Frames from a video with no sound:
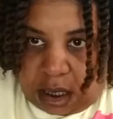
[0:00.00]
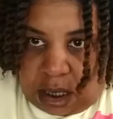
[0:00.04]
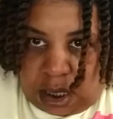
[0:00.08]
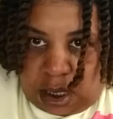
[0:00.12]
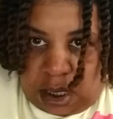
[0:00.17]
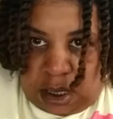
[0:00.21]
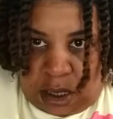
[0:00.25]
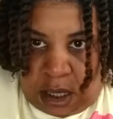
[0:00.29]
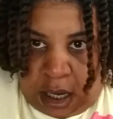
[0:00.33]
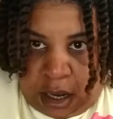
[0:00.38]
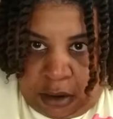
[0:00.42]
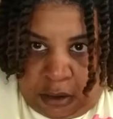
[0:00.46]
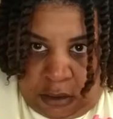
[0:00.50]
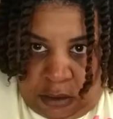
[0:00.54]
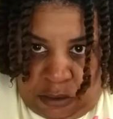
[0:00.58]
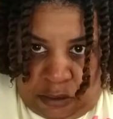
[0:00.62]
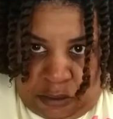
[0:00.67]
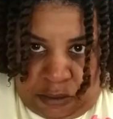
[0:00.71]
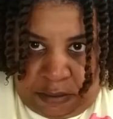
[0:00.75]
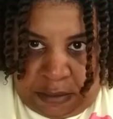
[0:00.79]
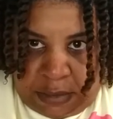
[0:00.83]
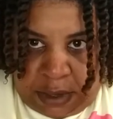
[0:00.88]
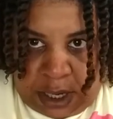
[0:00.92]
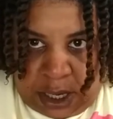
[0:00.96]
you know,
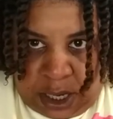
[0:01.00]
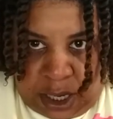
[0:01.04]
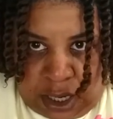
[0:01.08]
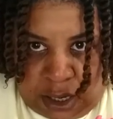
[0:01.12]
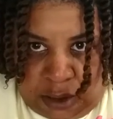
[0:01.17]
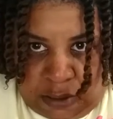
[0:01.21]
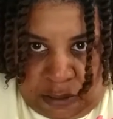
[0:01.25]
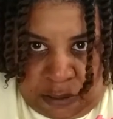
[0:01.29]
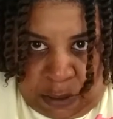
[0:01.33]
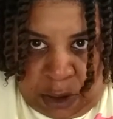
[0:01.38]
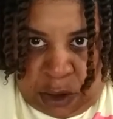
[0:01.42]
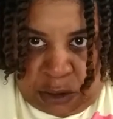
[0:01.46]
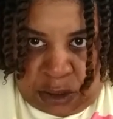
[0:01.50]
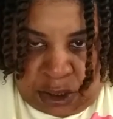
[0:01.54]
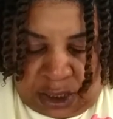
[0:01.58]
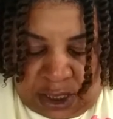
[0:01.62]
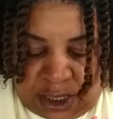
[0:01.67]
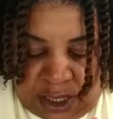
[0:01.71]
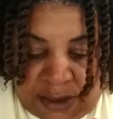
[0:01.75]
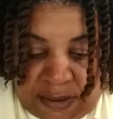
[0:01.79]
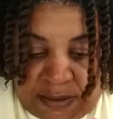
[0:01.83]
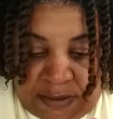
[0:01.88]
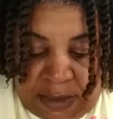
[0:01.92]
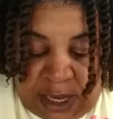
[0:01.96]
but
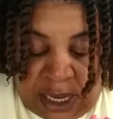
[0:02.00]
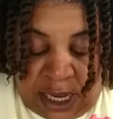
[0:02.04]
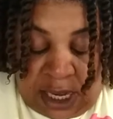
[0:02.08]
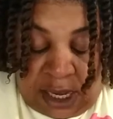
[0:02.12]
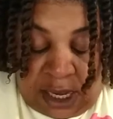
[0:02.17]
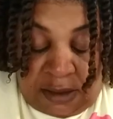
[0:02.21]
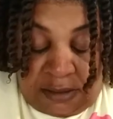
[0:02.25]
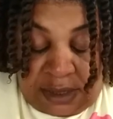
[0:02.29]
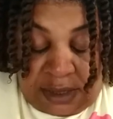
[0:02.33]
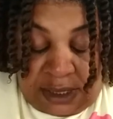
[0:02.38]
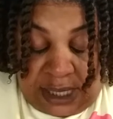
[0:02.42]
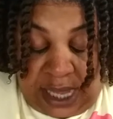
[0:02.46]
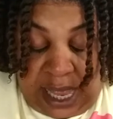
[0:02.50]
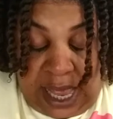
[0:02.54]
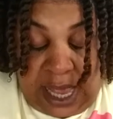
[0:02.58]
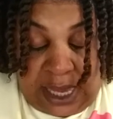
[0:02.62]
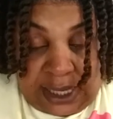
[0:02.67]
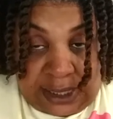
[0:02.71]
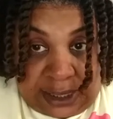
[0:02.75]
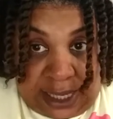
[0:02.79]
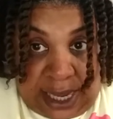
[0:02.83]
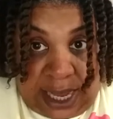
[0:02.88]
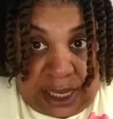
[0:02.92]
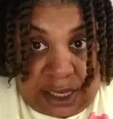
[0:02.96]
mostly medium
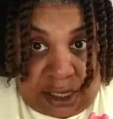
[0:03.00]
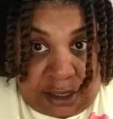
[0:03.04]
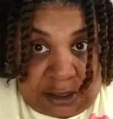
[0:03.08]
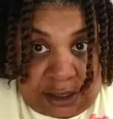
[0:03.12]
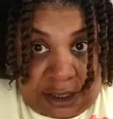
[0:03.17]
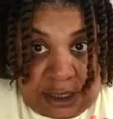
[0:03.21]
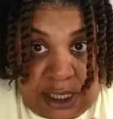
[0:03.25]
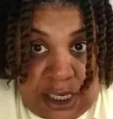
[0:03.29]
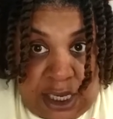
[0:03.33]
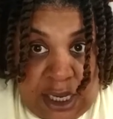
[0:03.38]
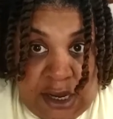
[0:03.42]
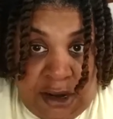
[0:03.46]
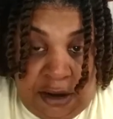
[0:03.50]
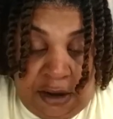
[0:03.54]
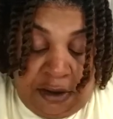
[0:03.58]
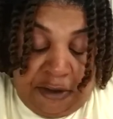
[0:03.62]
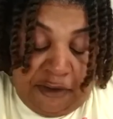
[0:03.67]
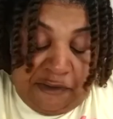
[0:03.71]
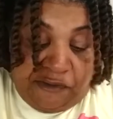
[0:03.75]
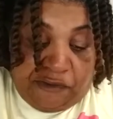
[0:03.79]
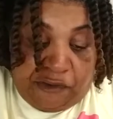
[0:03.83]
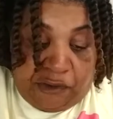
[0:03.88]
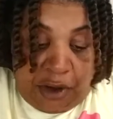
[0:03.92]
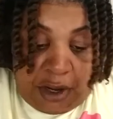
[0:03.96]
size like you see here in the
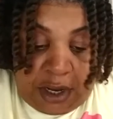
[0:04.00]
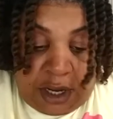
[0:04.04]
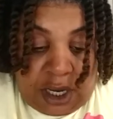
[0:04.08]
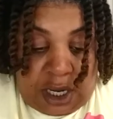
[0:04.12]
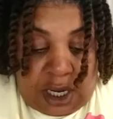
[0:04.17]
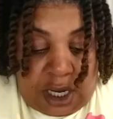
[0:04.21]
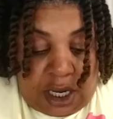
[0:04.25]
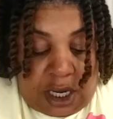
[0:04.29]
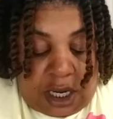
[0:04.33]
front.